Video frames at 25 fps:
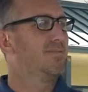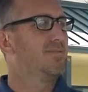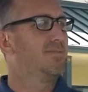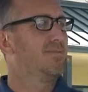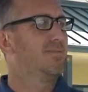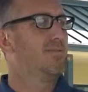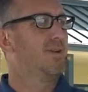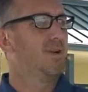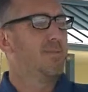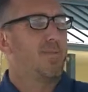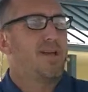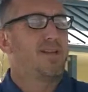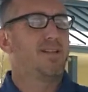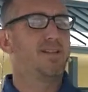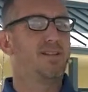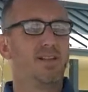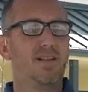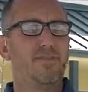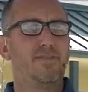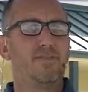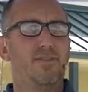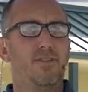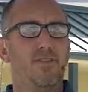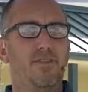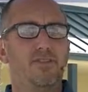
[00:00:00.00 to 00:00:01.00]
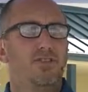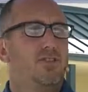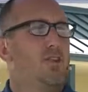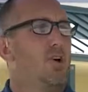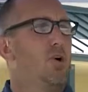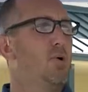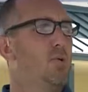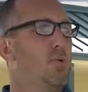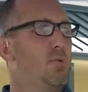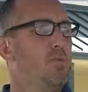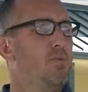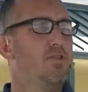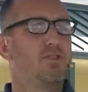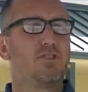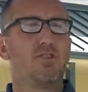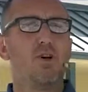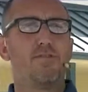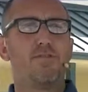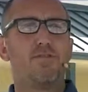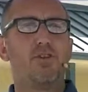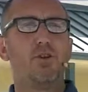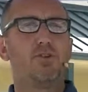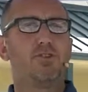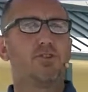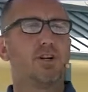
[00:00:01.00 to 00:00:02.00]
What am I live for? There's no there's no
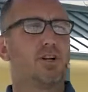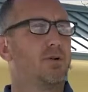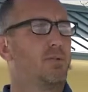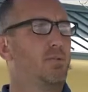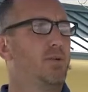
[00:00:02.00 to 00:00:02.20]
future.